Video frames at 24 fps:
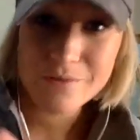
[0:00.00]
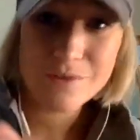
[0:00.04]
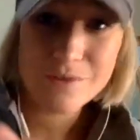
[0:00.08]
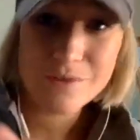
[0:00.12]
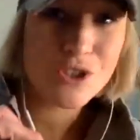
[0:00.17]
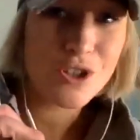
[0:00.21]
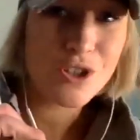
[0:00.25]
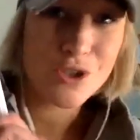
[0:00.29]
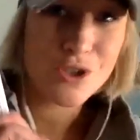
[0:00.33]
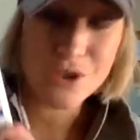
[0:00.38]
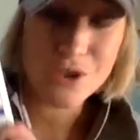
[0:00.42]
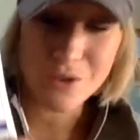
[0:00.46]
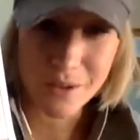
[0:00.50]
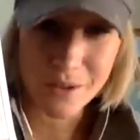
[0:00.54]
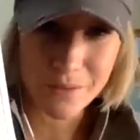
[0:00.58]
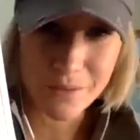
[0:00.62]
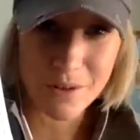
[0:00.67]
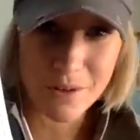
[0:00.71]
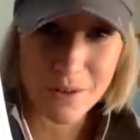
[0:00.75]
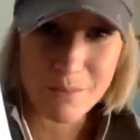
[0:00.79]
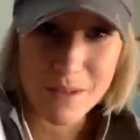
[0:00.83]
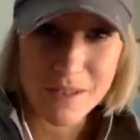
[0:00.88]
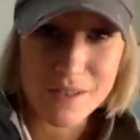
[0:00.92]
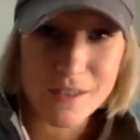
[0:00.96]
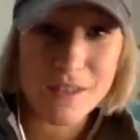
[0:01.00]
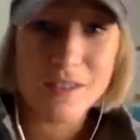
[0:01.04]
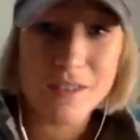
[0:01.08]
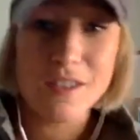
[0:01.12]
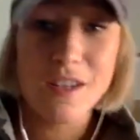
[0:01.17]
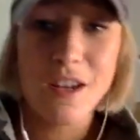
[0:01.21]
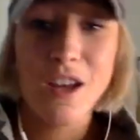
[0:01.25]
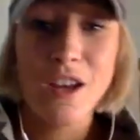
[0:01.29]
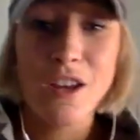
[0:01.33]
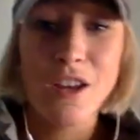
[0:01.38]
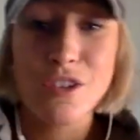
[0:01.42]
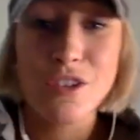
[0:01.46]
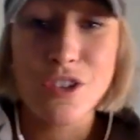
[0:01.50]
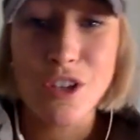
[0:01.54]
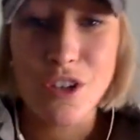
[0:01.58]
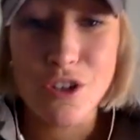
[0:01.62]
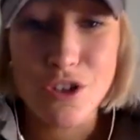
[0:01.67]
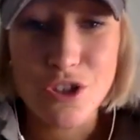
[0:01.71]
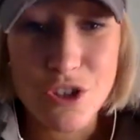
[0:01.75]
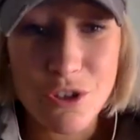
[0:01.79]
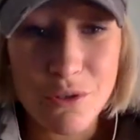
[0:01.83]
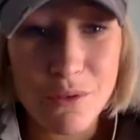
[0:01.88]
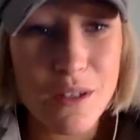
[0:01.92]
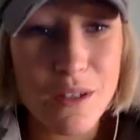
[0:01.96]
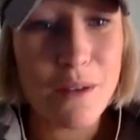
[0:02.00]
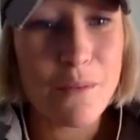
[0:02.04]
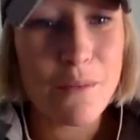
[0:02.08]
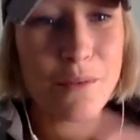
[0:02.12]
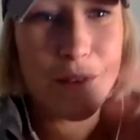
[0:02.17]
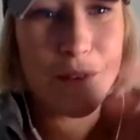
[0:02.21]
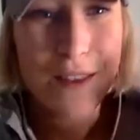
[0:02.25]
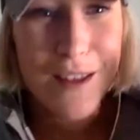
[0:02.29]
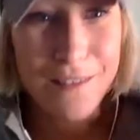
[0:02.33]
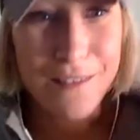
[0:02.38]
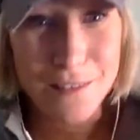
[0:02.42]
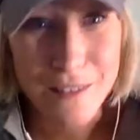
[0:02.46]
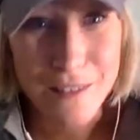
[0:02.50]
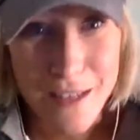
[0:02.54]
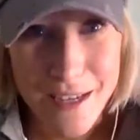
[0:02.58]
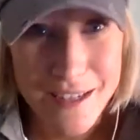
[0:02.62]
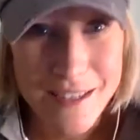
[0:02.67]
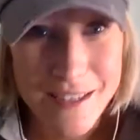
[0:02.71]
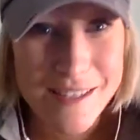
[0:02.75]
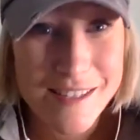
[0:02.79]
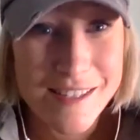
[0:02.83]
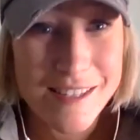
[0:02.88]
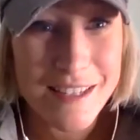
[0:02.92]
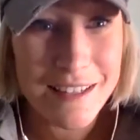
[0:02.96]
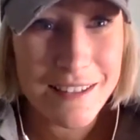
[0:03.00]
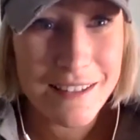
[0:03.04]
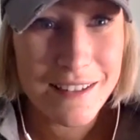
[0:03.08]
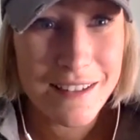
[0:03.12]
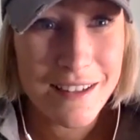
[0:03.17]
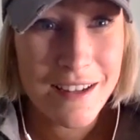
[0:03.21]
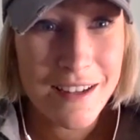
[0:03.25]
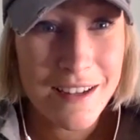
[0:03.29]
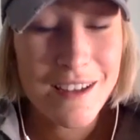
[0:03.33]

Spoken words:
start showing up for your business, start showing up for that legacy,